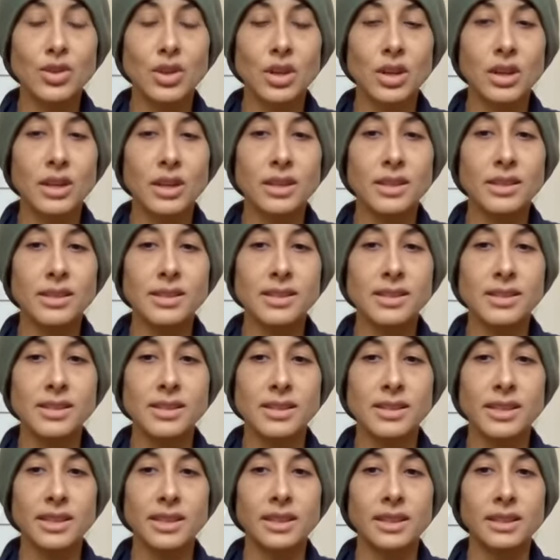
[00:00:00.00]

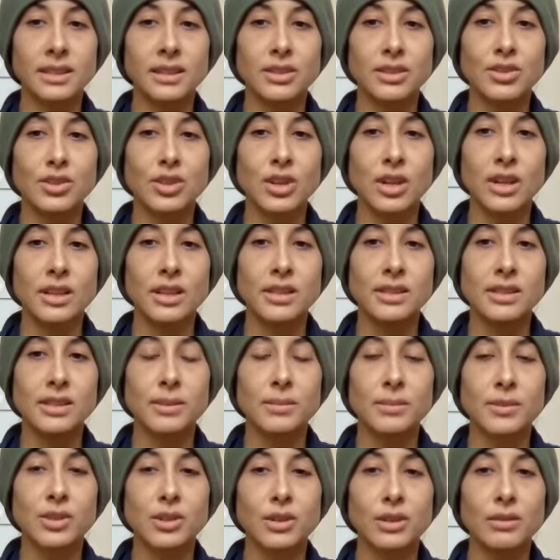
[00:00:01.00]
Just still and just
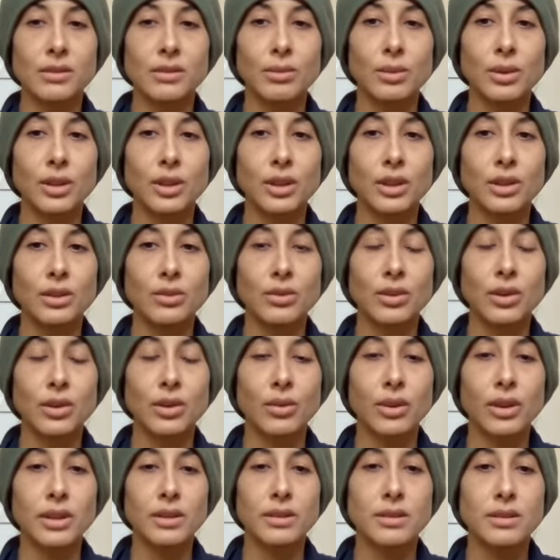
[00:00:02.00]
observe. What do you
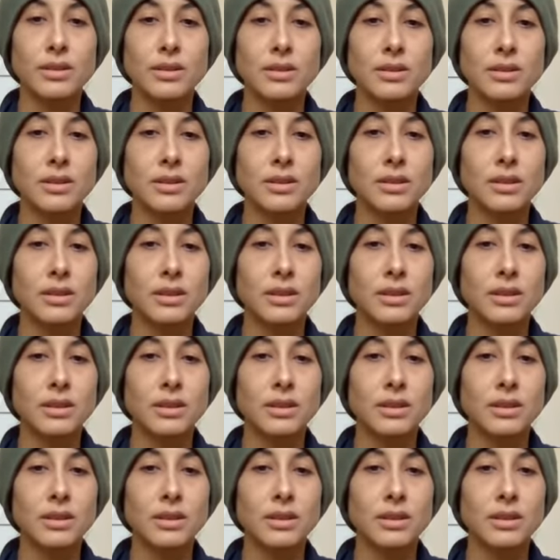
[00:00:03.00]
notice?